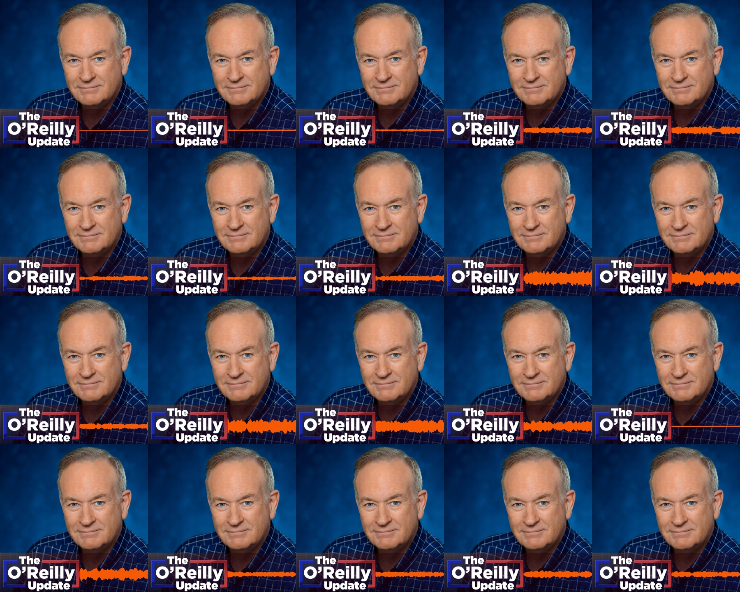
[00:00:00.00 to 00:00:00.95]

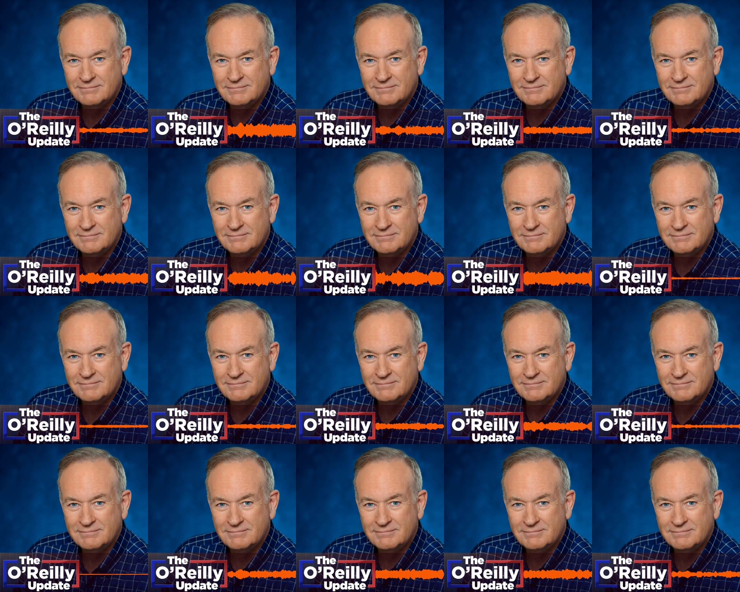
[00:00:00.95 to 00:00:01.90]

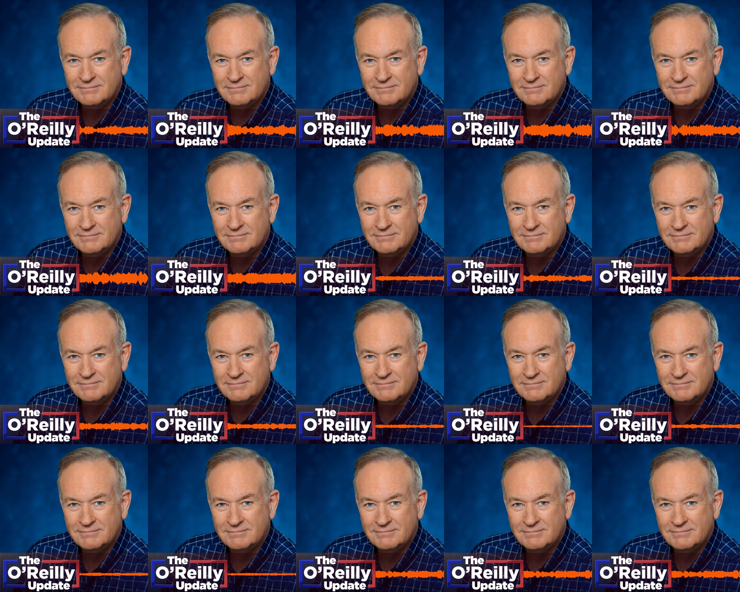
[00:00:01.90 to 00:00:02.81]
[no speech]